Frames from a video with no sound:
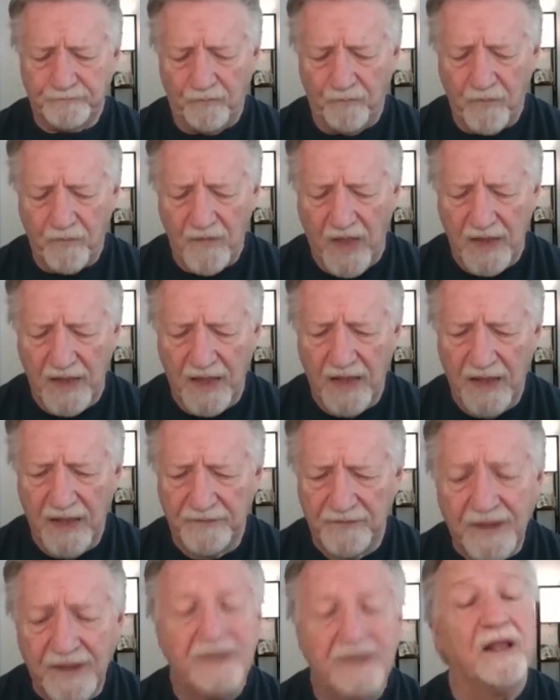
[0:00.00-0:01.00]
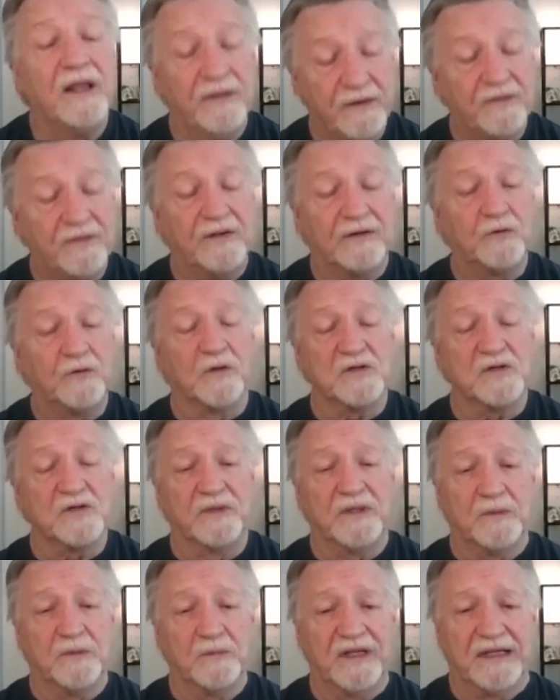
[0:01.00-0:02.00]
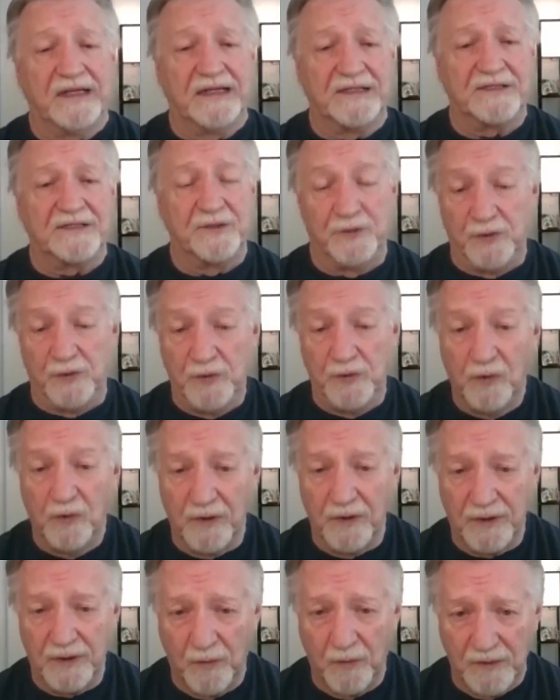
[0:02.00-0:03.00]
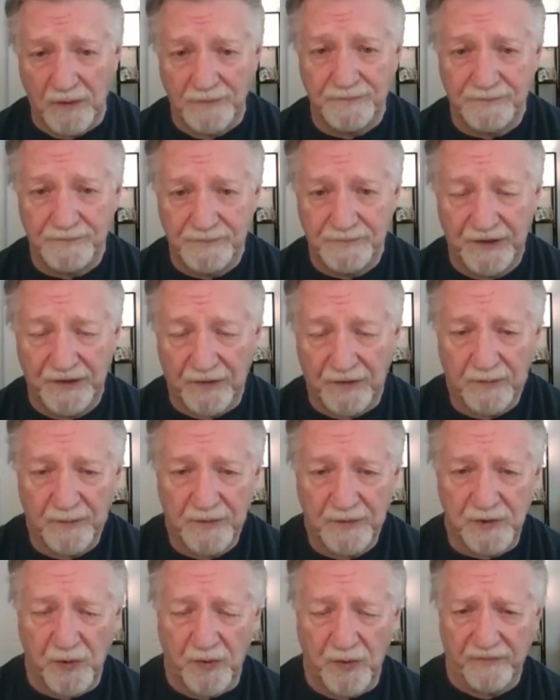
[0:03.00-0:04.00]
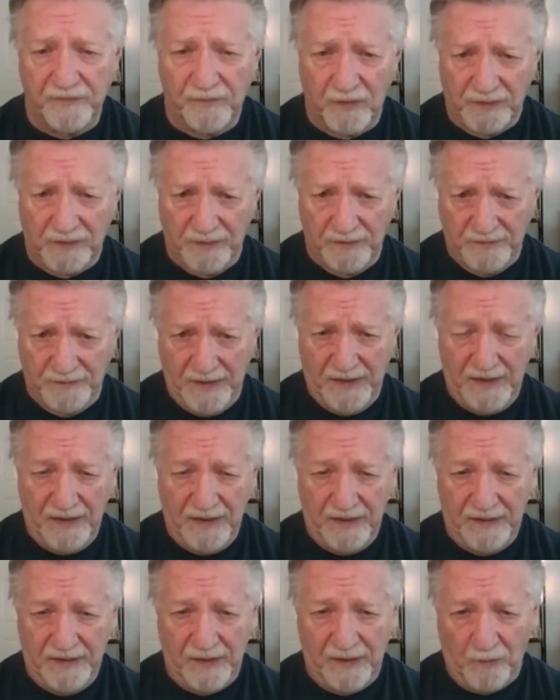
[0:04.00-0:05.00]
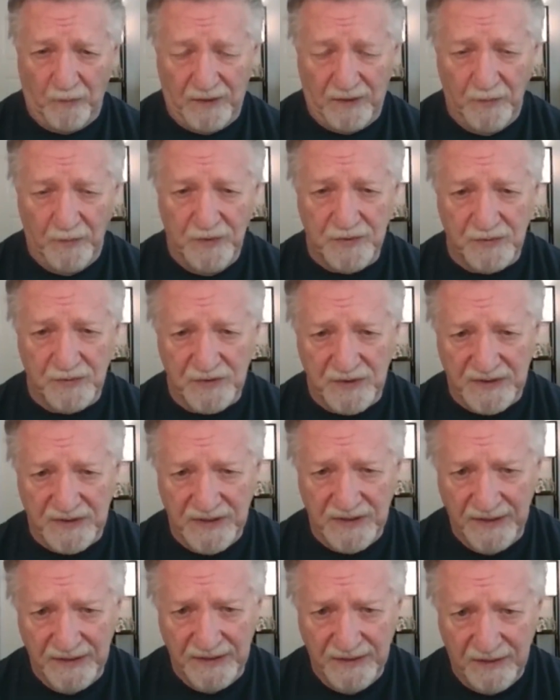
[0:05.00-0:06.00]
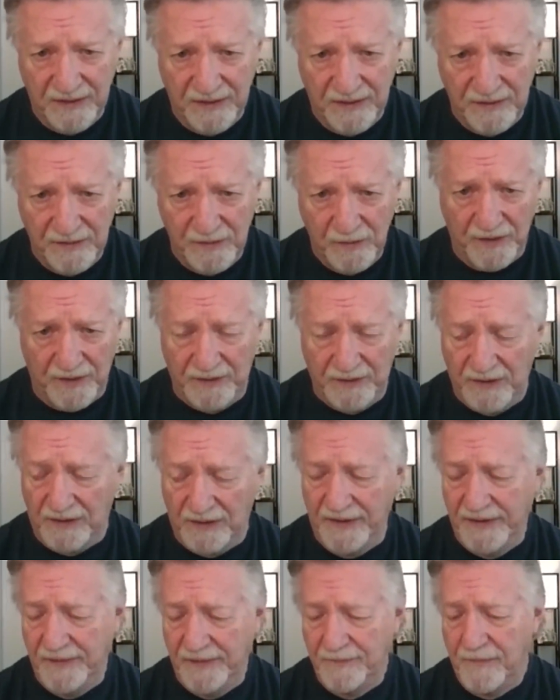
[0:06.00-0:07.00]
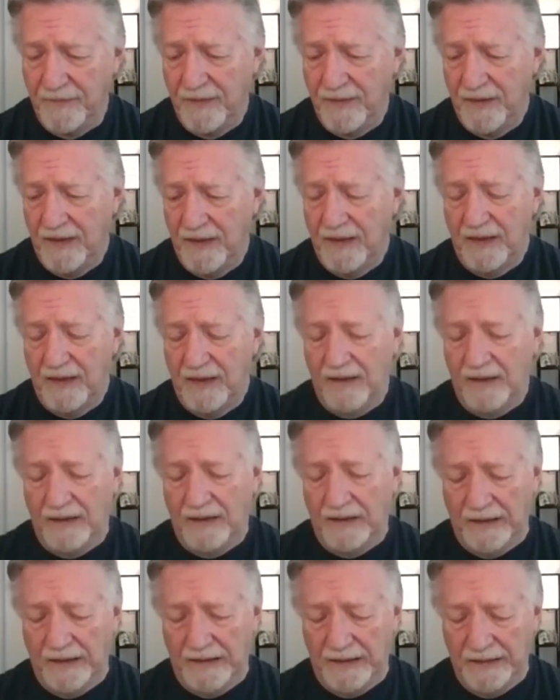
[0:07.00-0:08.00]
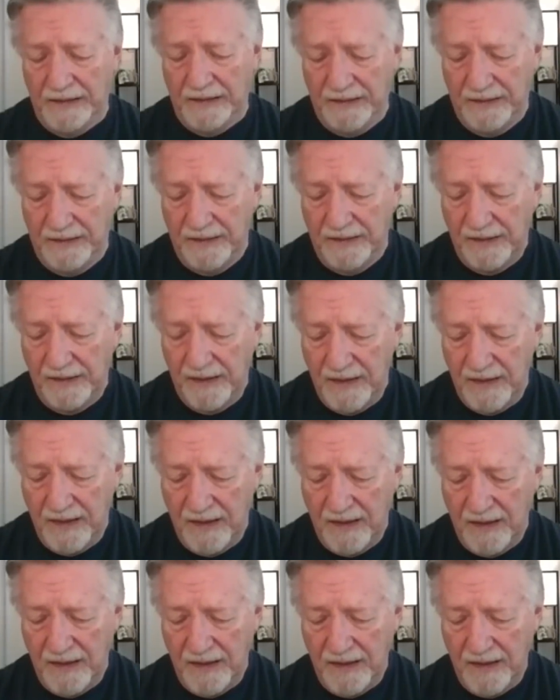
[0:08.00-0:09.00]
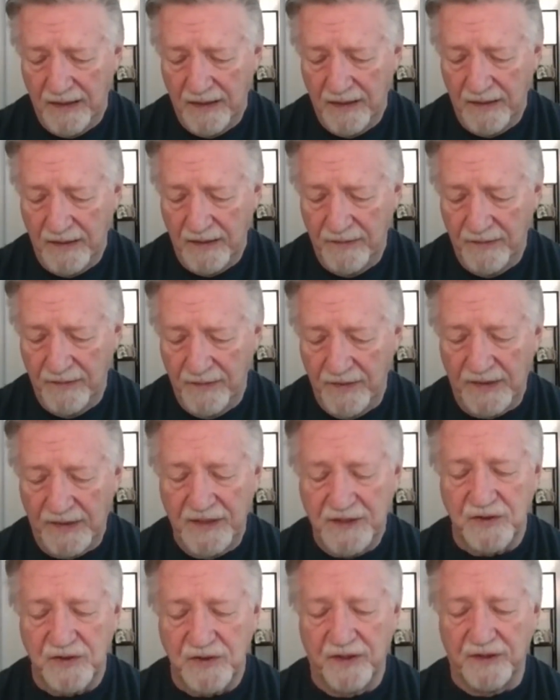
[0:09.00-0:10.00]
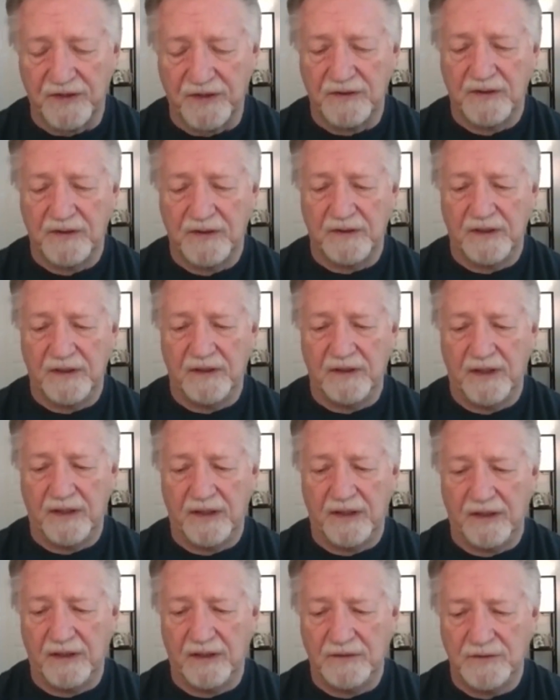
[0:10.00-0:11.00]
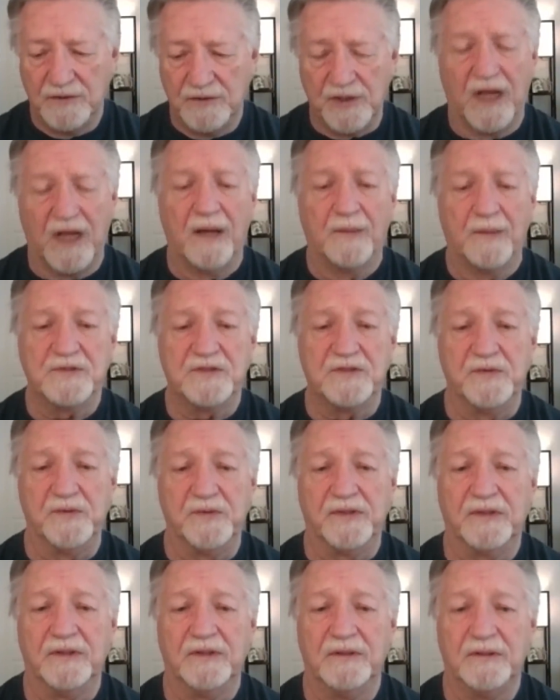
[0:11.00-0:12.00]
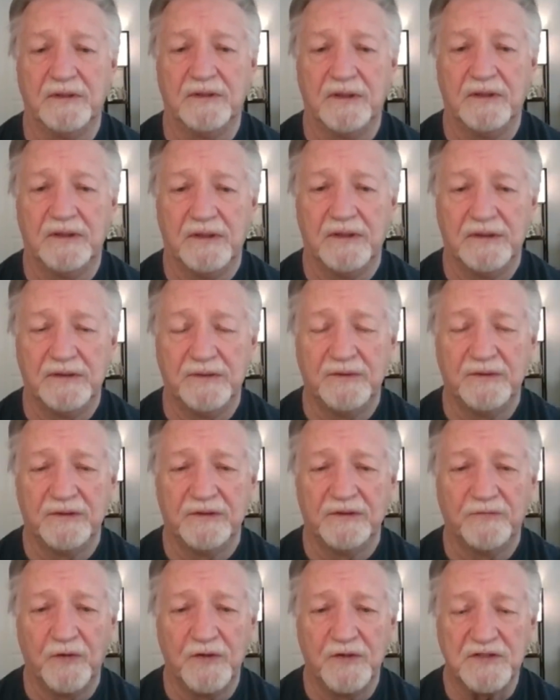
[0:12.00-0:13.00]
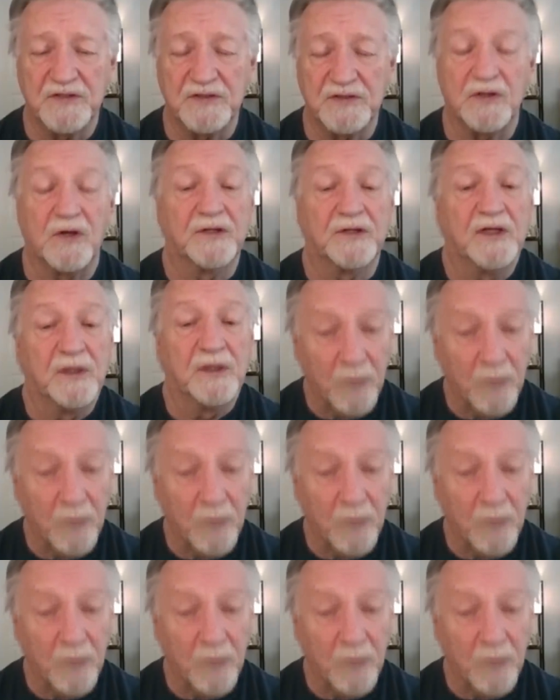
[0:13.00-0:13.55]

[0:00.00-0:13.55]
and then, then of course, when, when I got to New York, where, you know, the majority of all the network commercials are done, New York and LA, uh, then I started getting jobs doing, doing the voices on commercials.